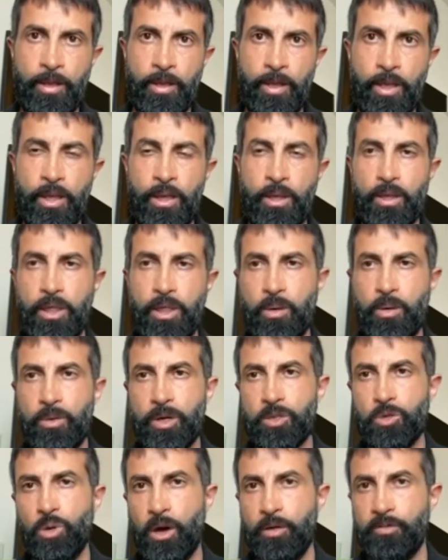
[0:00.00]
they want
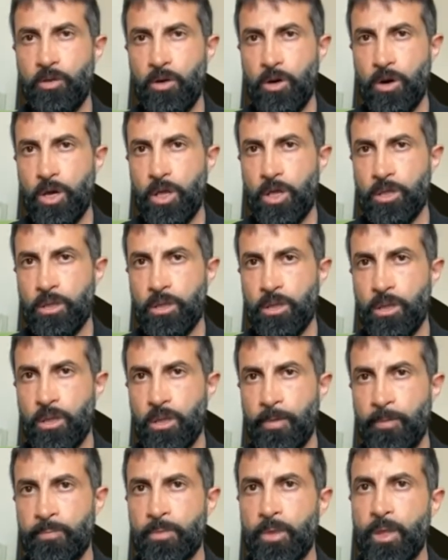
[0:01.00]
to avoid
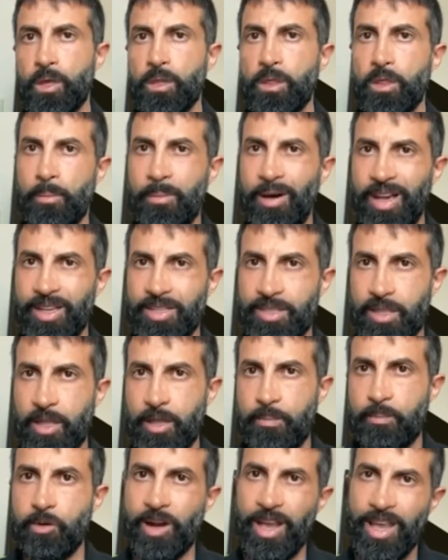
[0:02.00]
the Muslim
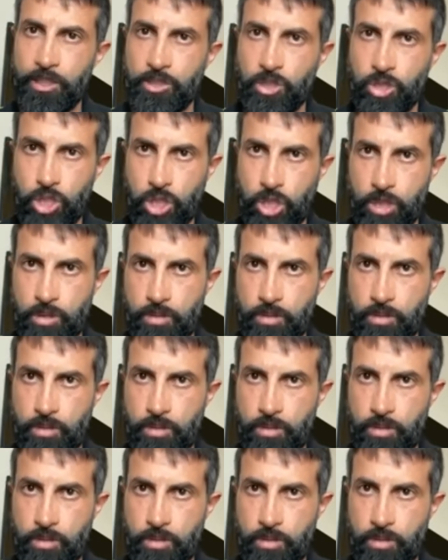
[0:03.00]
rage.